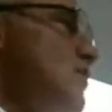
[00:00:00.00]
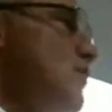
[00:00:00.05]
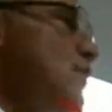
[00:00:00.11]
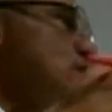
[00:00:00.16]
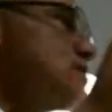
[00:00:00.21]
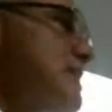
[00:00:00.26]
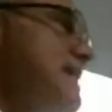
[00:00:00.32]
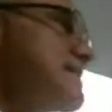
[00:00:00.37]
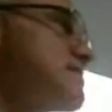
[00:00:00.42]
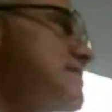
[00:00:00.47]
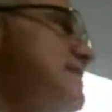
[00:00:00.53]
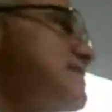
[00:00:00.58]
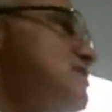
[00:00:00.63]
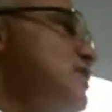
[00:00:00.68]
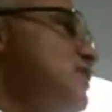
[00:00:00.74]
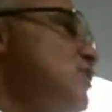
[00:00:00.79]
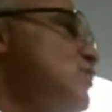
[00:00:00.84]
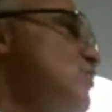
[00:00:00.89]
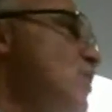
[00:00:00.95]
Those essays
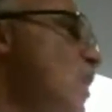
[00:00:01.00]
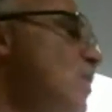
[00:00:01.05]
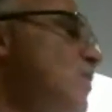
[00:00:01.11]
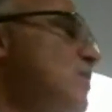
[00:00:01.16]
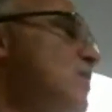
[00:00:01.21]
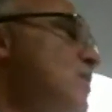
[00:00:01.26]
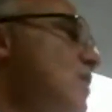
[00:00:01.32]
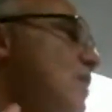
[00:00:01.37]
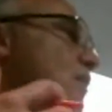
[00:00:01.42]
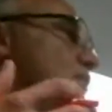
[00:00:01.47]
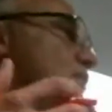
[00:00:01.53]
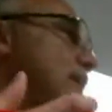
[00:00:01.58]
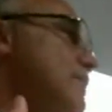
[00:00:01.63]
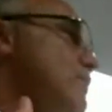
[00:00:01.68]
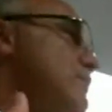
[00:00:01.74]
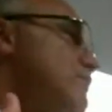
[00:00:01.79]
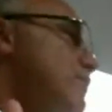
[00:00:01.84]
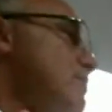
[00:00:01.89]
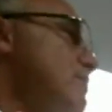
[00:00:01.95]
that you wrote, they
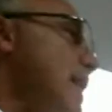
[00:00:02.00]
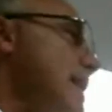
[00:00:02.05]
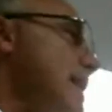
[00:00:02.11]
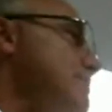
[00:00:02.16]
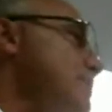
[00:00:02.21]
were for my